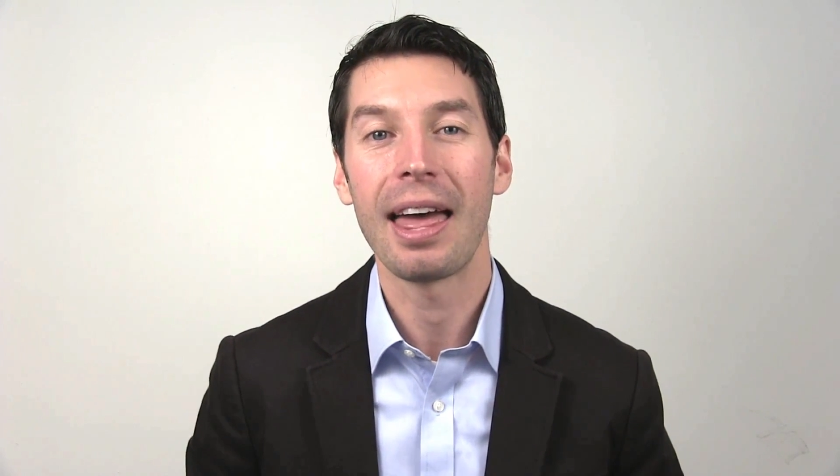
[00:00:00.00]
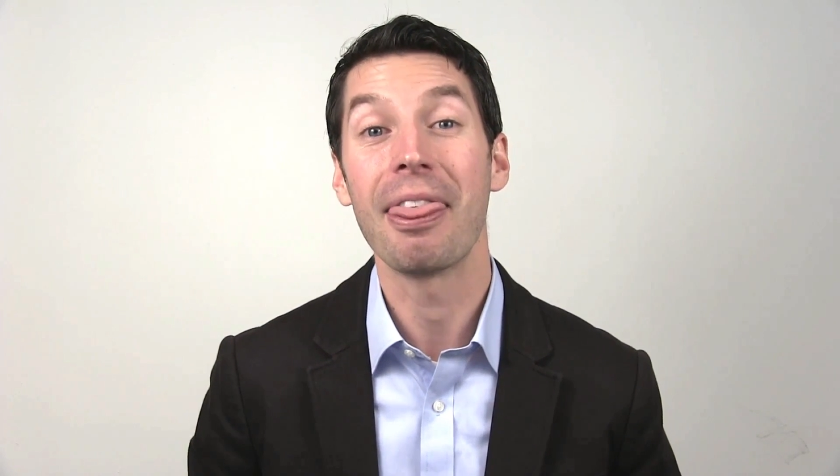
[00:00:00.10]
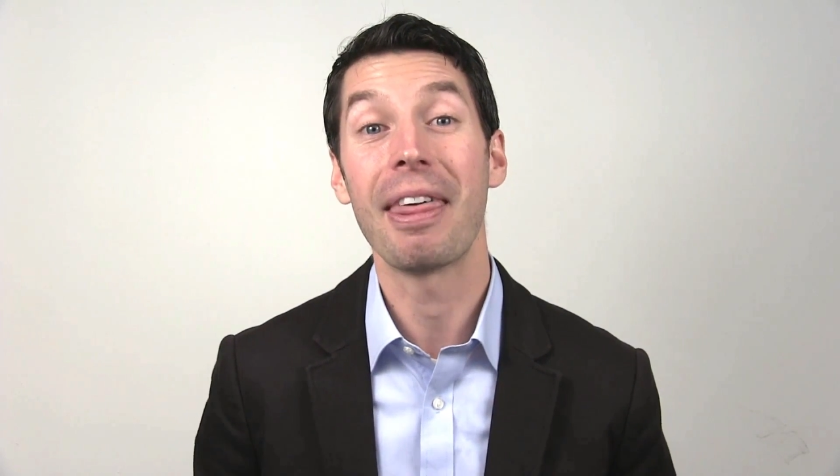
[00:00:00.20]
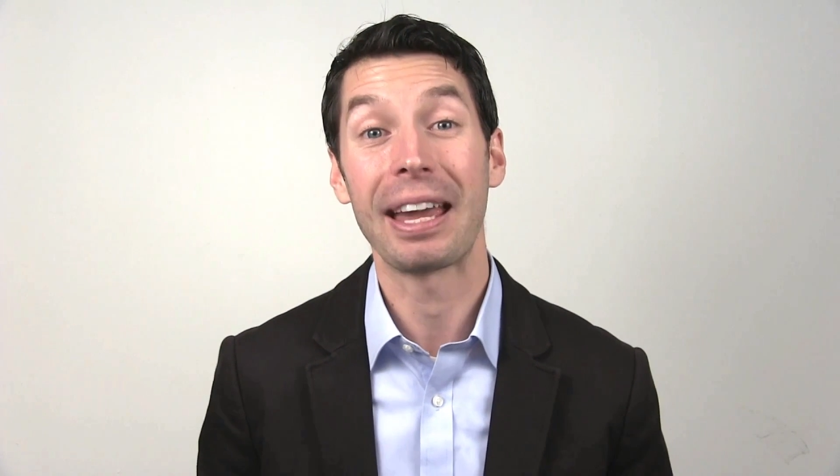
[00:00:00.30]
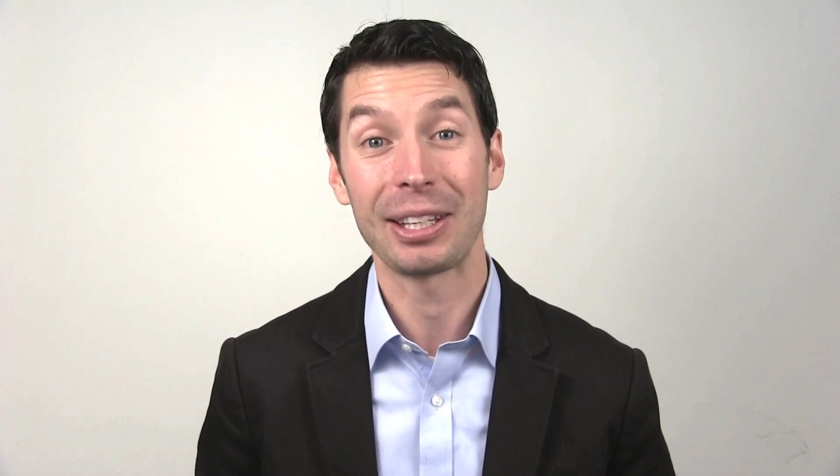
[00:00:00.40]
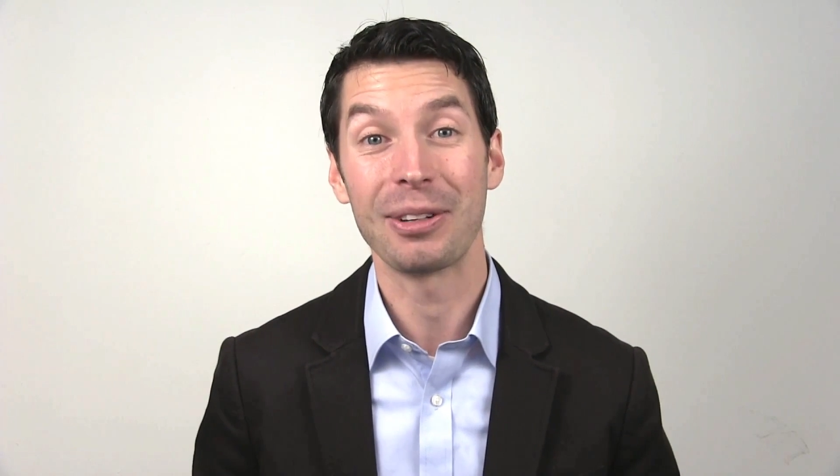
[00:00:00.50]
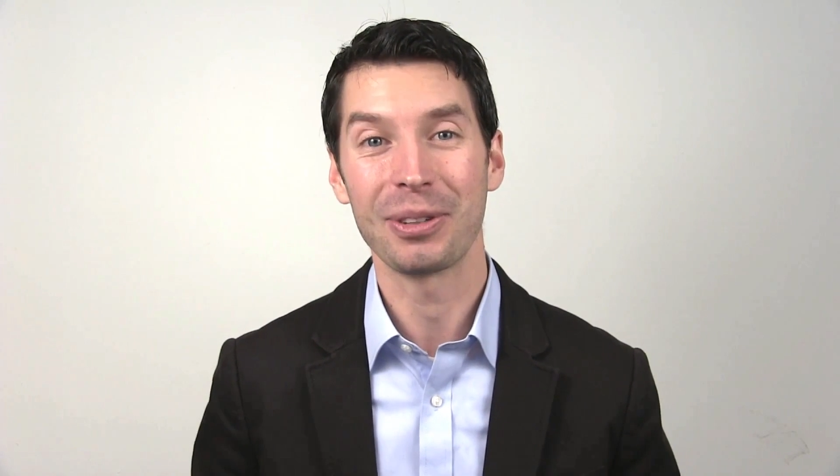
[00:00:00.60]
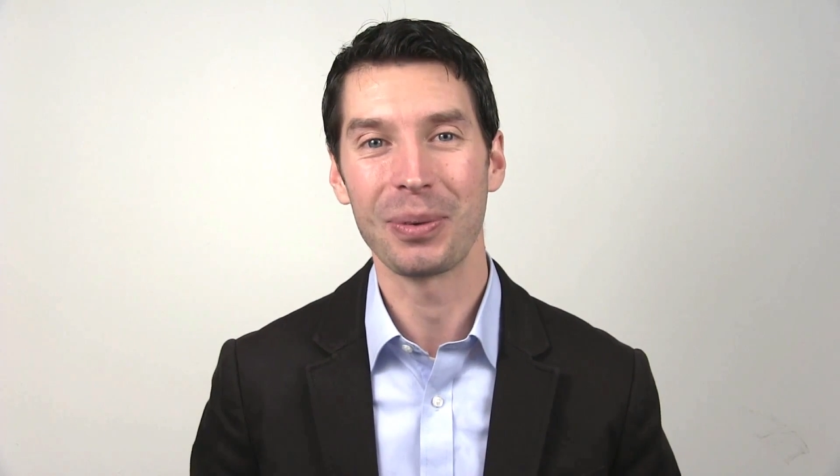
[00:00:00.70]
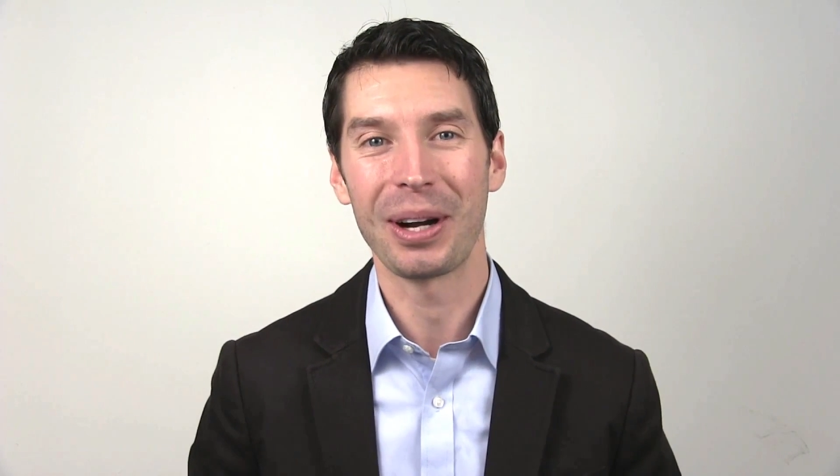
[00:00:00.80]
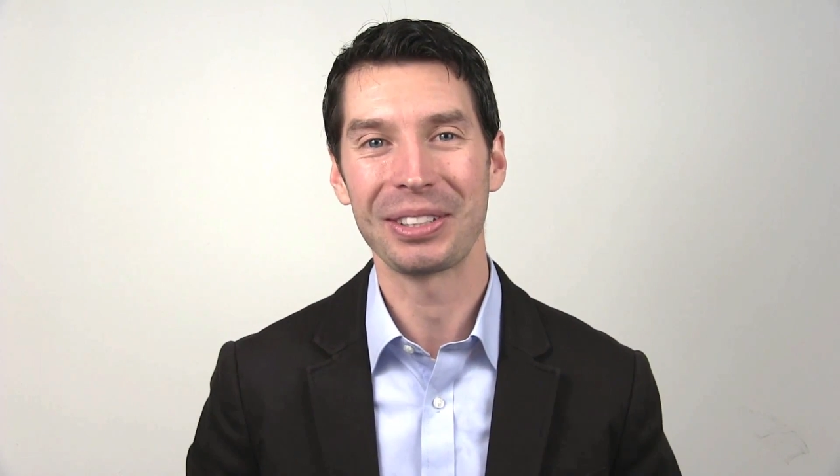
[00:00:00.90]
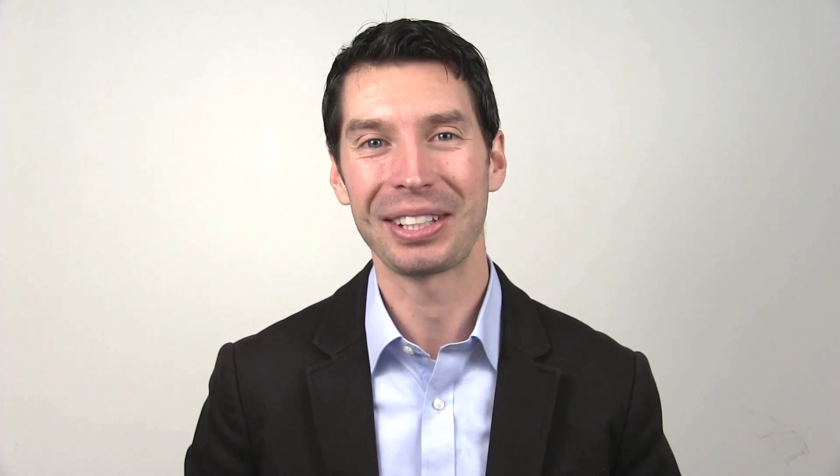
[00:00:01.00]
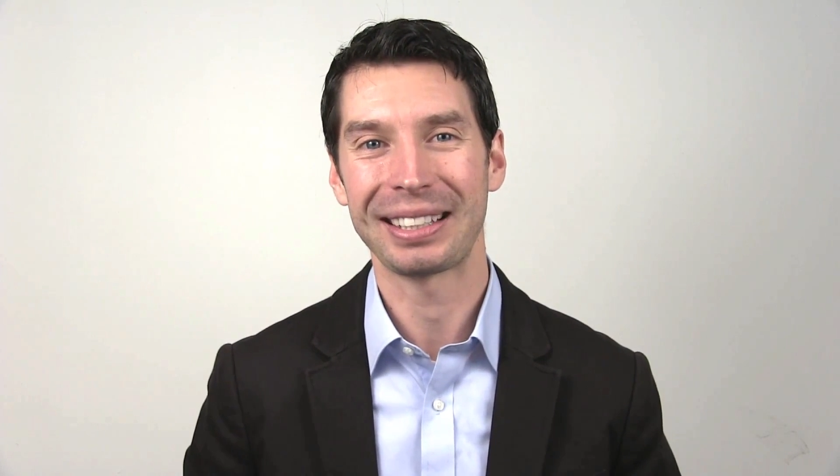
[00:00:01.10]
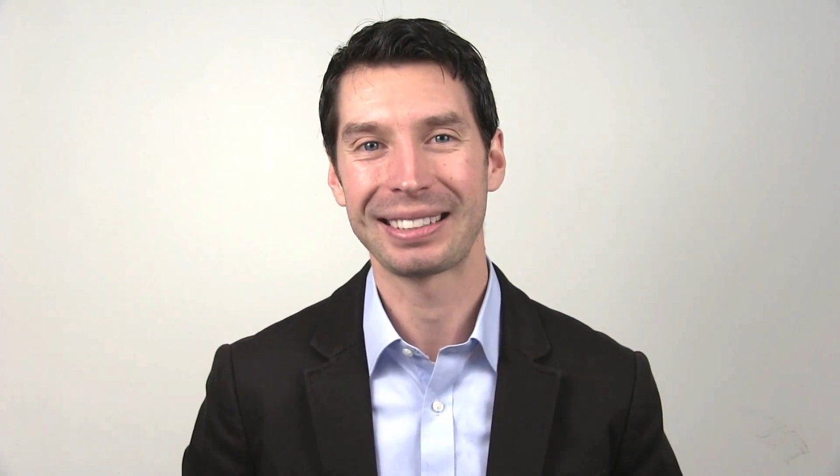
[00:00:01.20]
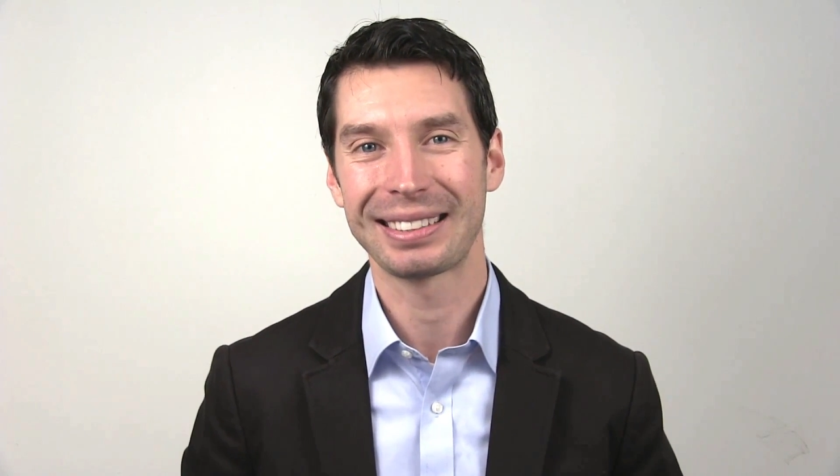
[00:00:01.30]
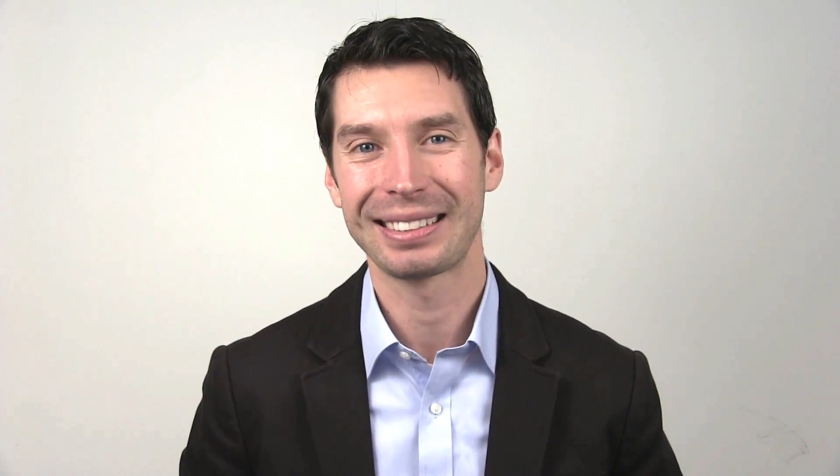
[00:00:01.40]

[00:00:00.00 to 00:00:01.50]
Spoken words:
and thank you for watching.